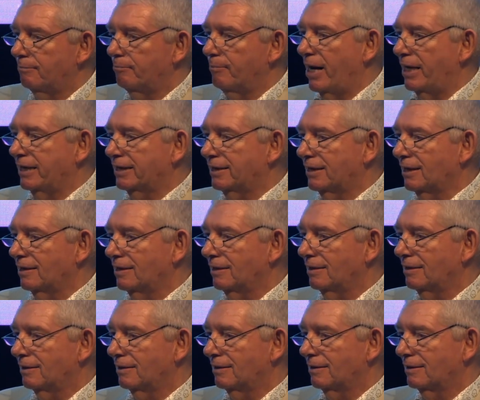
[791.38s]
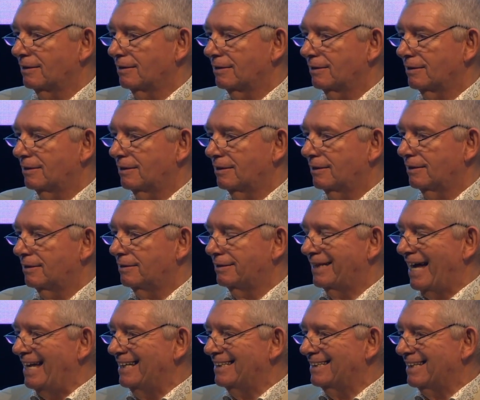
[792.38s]
Medical?
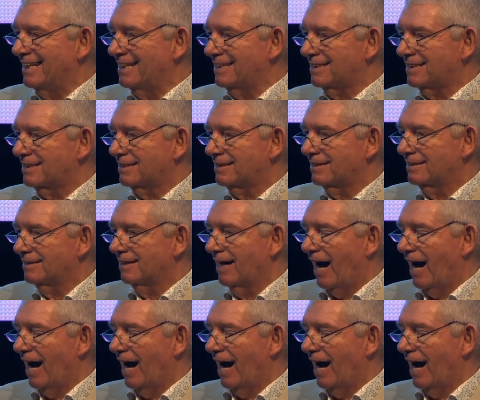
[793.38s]
Dentist?